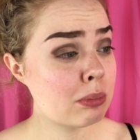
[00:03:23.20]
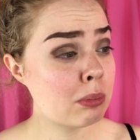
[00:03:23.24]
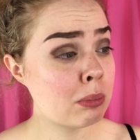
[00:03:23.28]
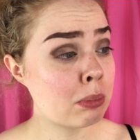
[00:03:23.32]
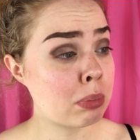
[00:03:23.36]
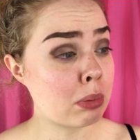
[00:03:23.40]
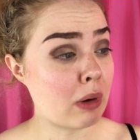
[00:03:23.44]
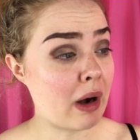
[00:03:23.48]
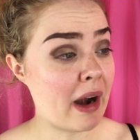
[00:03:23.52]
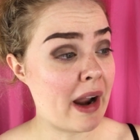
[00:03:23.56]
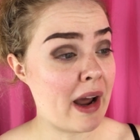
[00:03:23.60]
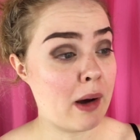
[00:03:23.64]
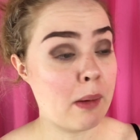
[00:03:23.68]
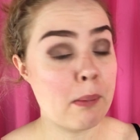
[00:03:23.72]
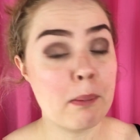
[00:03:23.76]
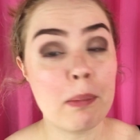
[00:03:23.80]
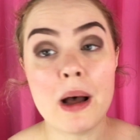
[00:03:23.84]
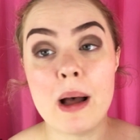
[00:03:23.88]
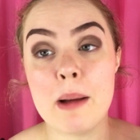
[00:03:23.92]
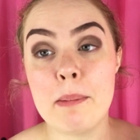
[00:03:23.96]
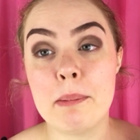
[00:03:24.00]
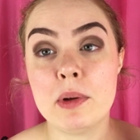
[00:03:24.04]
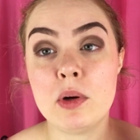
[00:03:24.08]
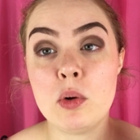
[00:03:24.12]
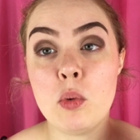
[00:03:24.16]
brown,
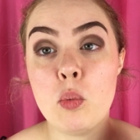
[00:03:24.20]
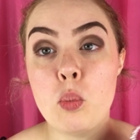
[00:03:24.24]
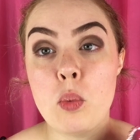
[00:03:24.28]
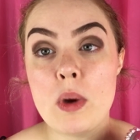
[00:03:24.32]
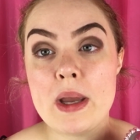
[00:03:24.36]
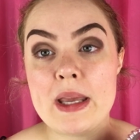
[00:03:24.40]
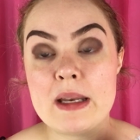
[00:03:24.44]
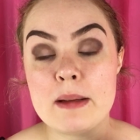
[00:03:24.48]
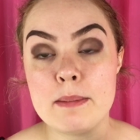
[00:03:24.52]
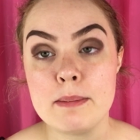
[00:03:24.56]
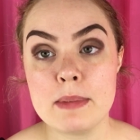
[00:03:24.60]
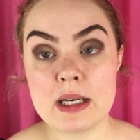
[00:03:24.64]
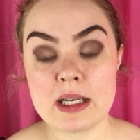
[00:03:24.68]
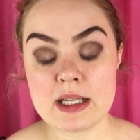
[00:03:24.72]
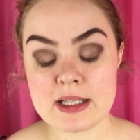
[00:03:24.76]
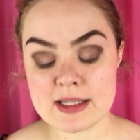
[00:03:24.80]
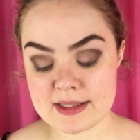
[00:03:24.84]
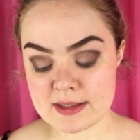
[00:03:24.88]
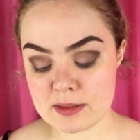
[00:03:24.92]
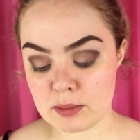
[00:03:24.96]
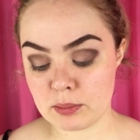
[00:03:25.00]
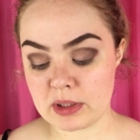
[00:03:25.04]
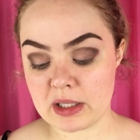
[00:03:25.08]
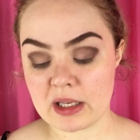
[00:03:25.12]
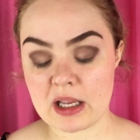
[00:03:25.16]
but I'm gonna wait a minute.
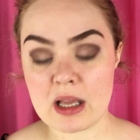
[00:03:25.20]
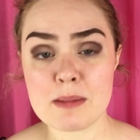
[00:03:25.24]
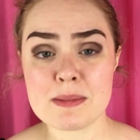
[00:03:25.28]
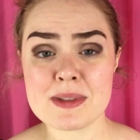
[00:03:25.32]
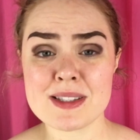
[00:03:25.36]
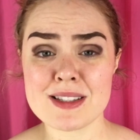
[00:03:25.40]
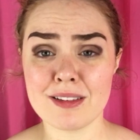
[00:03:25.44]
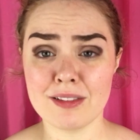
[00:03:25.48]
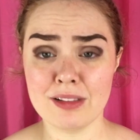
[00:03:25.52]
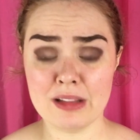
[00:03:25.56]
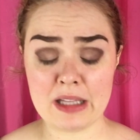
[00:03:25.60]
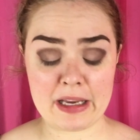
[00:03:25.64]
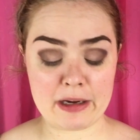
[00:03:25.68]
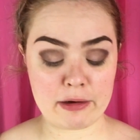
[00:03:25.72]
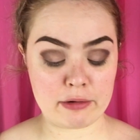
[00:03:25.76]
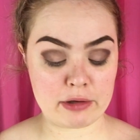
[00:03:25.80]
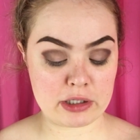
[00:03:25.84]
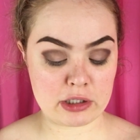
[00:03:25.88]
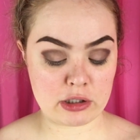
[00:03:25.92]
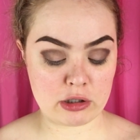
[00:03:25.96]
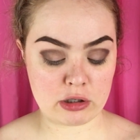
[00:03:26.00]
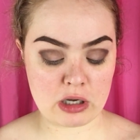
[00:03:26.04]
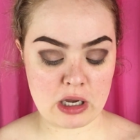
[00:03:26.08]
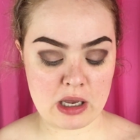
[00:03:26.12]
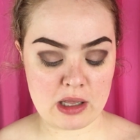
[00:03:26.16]
So when it comes to
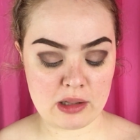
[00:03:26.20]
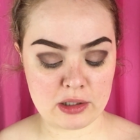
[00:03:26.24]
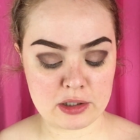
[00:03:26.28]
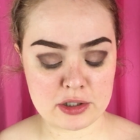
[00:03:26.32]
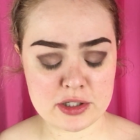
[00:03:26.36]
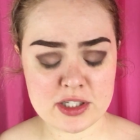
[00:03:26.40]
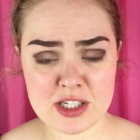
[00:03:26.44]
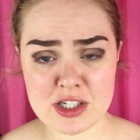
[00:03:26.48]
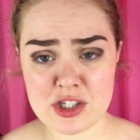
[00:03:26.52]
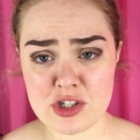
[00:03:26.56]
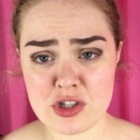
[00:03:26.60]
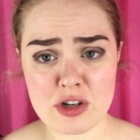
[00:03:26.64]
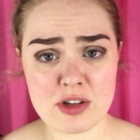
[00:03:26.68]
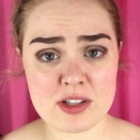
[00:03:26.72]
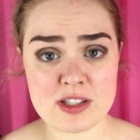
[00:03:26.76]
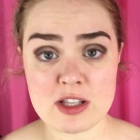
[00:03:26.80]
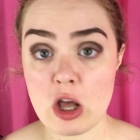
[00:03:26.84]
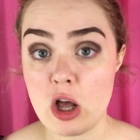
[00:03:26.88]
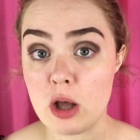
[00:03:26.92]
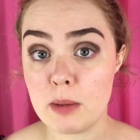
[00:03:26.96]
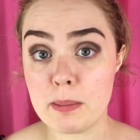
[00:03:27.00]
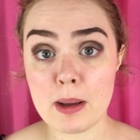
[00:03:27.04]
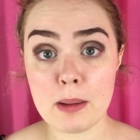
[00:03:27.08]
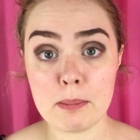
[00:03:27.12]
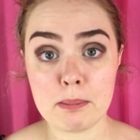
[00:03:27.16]
layering your colors, because you know it's
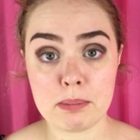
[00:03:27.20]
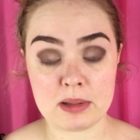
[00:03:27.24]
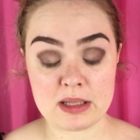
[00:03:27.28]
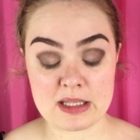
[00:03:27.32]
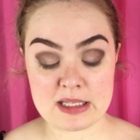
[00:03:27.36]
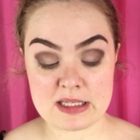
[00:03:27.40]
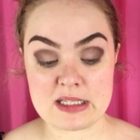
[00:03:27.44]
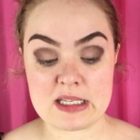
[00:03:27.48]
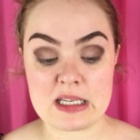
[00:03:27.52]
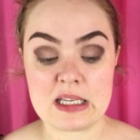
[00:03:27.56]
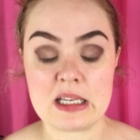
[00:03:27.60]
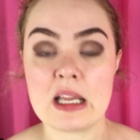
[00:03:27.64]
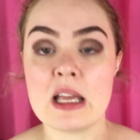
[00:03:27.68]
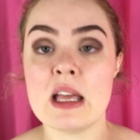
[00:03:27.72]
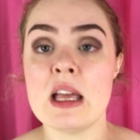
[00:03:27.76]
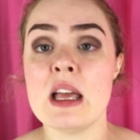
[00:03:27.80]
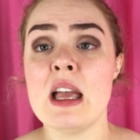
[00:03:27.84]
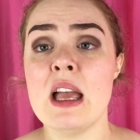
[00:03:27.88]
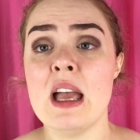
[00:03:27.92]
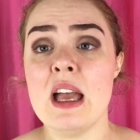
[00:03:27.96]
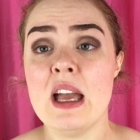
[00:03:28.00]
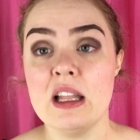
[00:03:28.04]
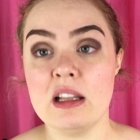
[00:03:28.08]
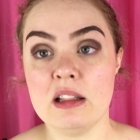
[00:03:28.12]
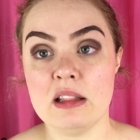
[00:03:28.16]
all about blending
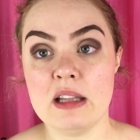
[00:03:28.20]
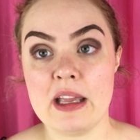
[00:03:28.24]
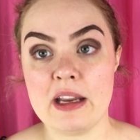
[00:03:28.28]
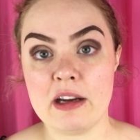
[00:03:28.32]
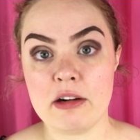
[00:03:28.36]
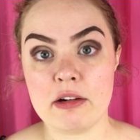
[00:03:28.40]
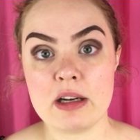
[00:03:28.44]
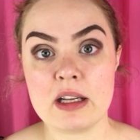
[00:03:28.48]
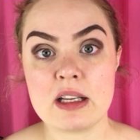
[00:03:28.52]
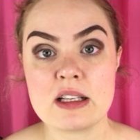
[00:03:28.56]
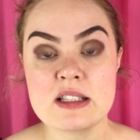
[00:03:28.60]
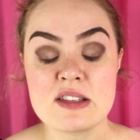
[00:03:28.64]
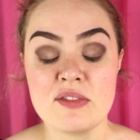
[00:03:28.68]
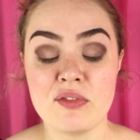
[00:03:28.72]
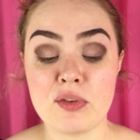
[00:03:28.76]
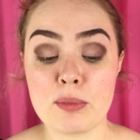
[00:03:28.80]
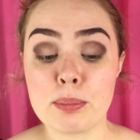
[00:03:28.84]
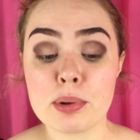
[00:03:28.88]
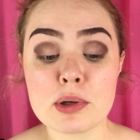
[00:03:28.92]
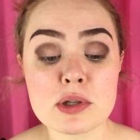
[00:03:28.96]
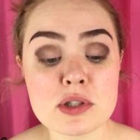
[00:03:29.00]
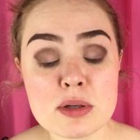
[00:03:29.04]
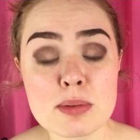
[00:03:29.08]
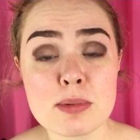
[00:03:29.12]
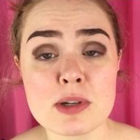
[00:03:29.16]
and layering, because if you
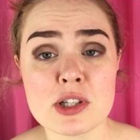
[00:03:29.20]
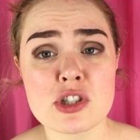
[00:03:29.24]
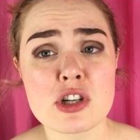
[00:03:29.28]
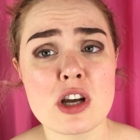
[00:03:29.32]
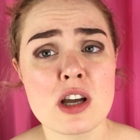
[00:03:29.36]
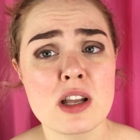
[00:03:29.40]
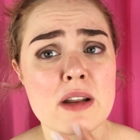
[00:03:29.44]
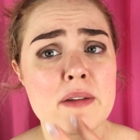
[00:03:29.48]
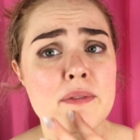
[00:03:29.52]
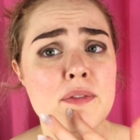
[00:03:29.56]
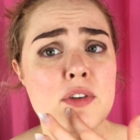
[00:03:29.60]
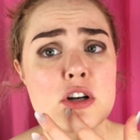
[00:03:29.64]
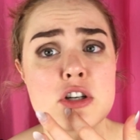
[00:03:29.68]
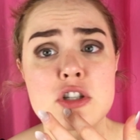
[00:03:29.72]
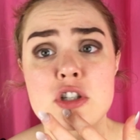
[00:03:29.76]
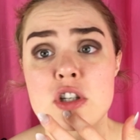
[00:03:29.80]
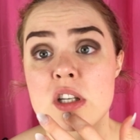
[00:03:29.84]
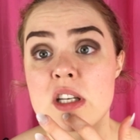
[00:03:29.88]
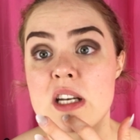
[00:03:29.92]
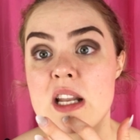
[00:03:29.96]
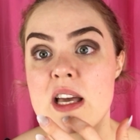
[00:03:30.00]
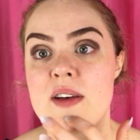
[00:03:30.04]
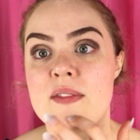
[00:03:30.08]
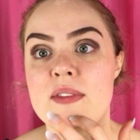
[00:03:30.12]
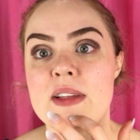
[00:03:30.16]
put too much on at first, you're
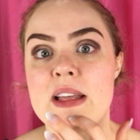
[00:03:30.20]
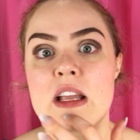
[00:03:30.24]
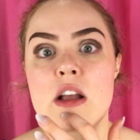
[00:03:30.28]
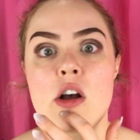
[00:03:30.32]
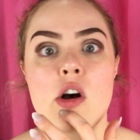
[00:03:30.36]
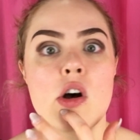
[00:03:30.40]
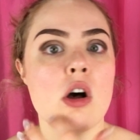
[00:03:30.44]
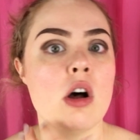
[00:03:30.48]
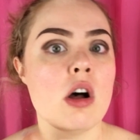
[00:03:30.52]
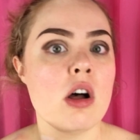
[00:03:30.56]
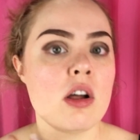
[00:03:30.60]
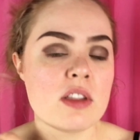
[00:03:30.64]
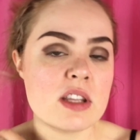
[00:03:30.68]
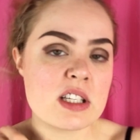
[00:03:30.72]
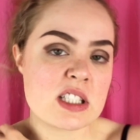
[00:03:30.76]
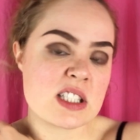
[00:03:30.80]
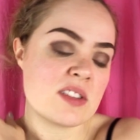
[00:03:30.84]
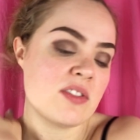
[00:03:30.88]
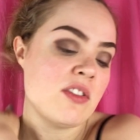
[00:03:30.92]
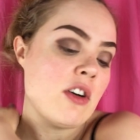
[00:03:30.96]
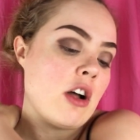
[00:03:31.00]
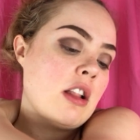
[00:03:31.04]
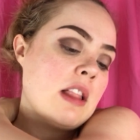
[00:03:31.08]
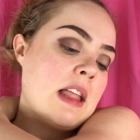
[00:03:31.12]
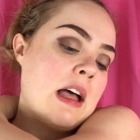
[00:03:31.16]
gonna have like all this
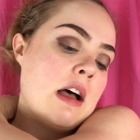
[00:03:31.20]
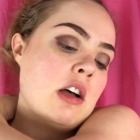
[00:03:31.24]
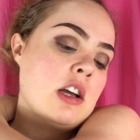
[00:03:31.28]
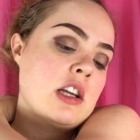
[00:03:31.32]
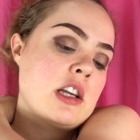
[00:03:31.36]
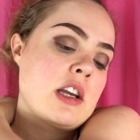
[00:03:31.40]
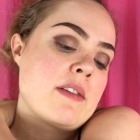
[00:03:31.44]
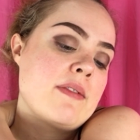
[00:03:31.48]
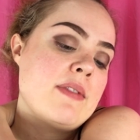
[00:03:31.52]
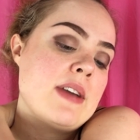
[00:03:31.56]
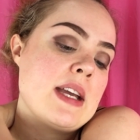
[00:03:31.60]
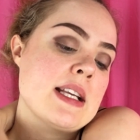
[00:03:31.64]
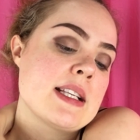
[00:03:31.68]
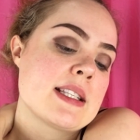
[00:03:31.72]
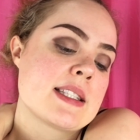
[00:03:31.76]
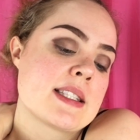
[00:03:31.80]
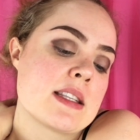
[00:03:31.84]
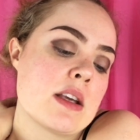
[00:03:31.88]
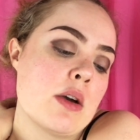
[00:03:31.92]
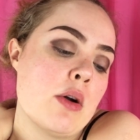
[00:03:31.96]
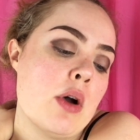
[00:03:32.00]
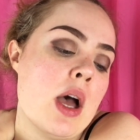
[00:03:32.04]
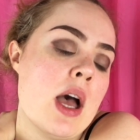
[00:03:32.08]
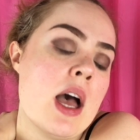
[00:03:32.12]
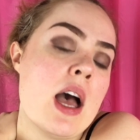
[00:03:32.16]
fall out on your face.
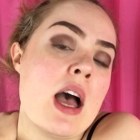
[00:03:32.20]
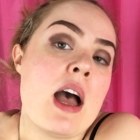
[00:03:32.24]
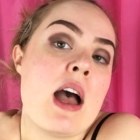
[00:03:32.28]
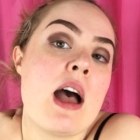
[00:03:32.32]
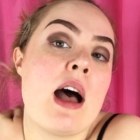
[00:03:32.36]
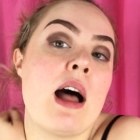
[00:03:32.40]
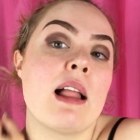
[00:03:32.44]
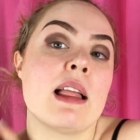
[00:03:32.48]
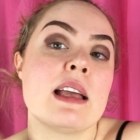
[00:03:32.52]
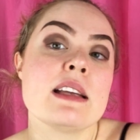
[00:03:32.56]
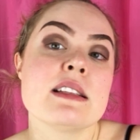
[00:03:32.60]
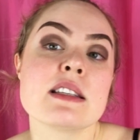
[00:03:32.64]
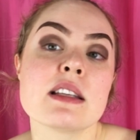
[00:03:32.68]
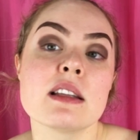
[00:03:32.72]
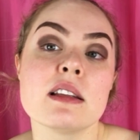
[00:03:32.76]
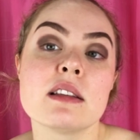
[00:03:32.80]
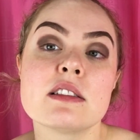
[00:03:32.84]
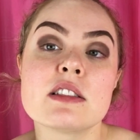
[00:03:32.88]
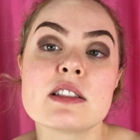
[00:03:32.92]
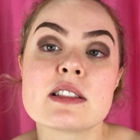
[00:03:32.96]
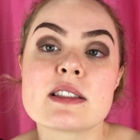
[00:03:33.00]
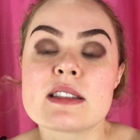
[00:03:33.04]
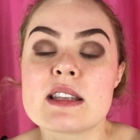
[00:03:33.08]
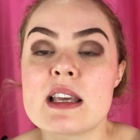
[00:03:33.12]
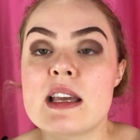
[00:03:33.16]
So I like to
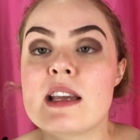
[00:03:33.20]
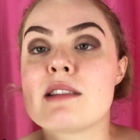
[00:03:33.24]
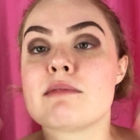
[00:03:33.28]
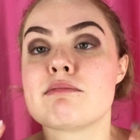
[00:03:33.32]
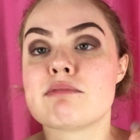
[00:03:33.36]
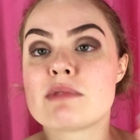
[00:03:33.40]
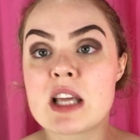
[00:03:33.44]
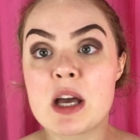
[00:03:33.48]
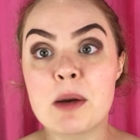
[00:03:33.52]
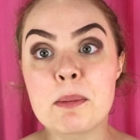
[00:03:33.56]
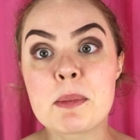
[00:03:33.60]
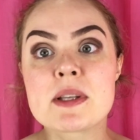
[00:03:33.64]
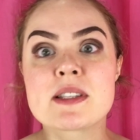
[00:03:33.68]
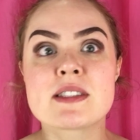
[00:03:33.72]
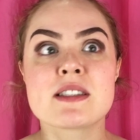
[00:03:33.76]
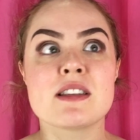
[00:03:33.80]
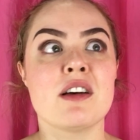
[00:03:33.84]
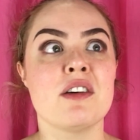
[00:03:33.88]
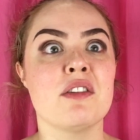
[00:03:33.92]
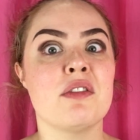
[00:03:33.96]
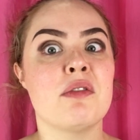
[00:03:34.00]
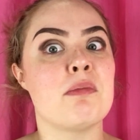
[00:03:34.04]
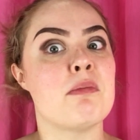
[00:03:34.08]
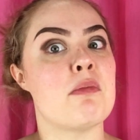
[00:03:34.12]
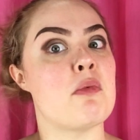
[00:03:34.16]
just like tell
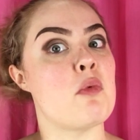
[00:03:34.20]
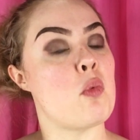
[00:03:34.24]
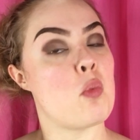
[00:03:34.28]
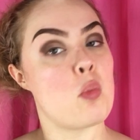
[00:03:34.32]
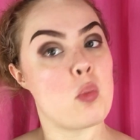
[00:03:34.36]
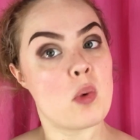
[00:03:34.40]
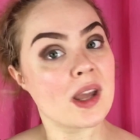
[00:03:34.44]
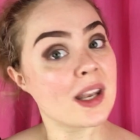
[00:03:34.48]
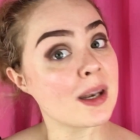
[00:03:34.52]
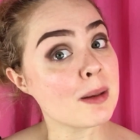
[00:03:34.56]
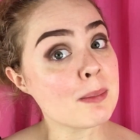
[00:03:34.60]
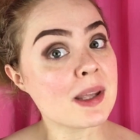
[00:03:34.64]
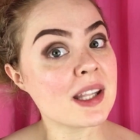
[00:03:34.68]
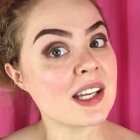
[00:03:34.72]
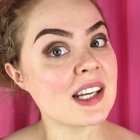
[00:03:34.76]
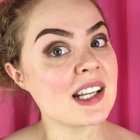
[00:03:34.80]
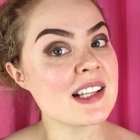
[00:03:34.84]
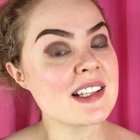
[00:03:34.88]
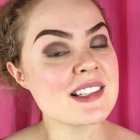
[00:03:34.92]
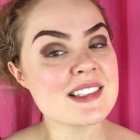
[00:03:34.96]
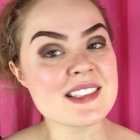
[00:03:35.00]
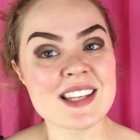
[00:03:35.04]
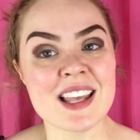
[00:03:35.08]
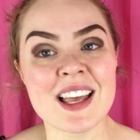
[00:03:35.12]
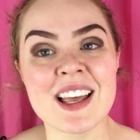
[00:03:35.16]
myself, wait a
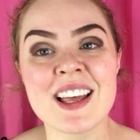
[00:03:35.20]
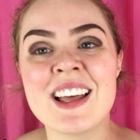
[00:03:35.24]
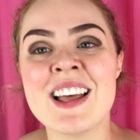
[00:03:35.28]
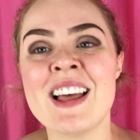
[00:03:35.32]
minute,